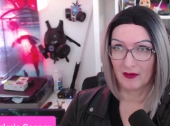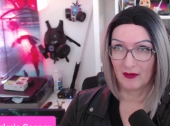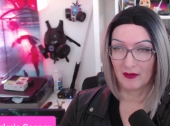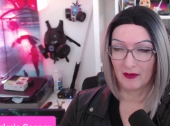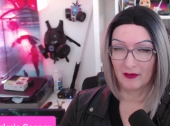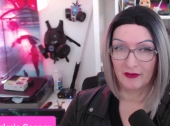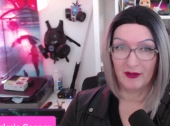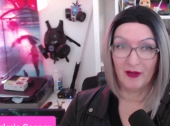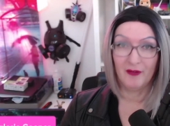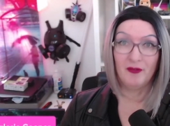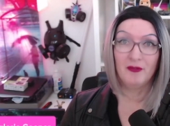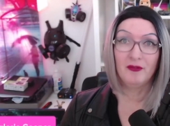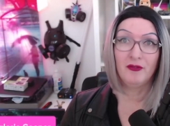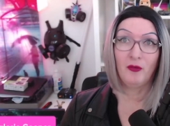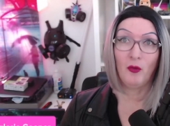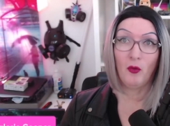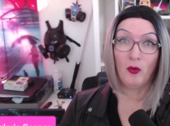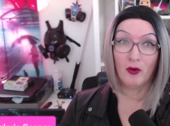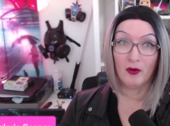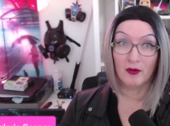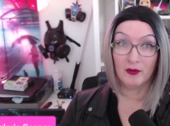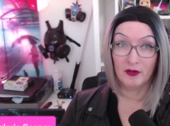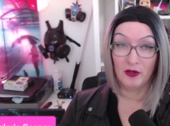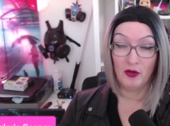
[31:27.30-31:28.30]

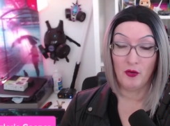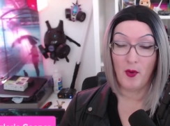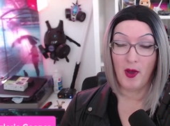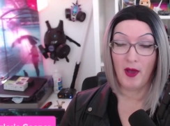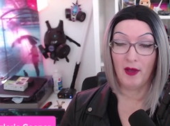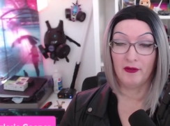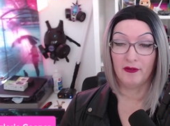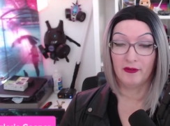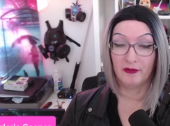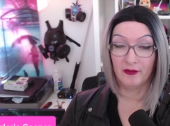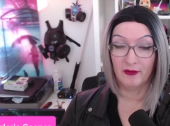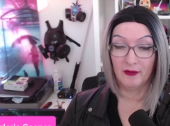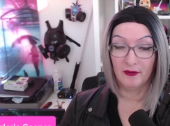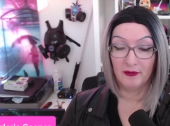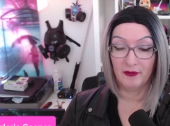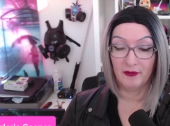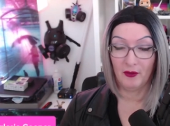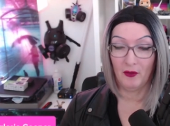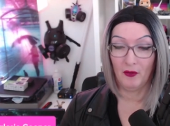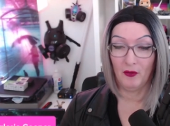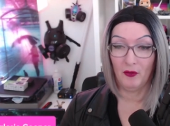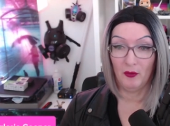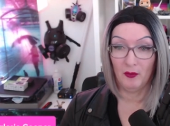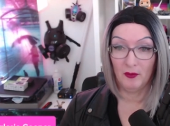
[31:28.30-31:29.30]
7.4 US.
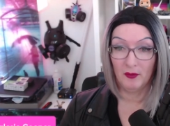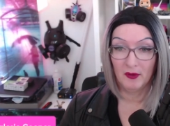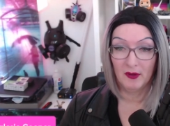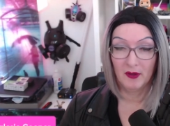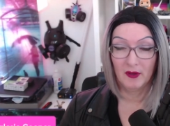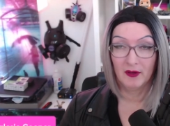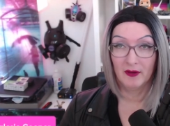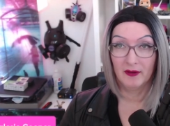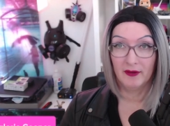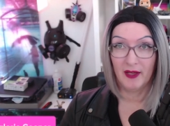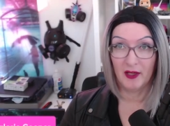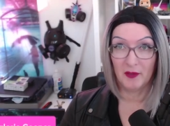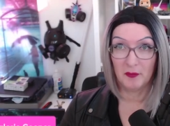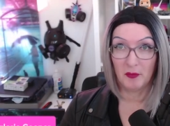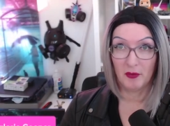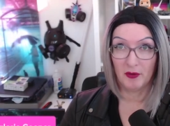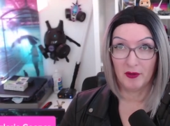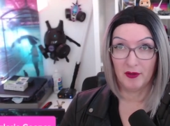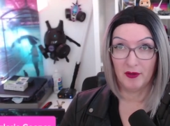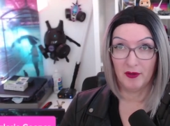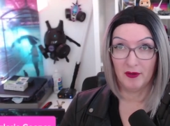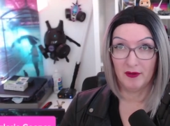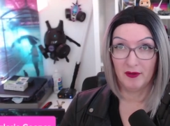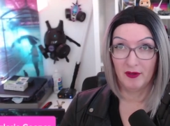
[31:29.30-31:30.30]
So that's
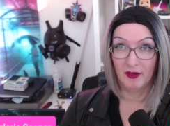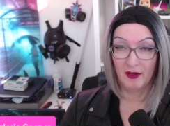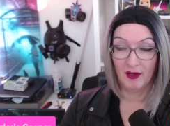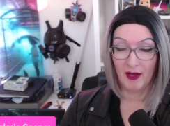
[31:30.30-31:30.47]
pretty good.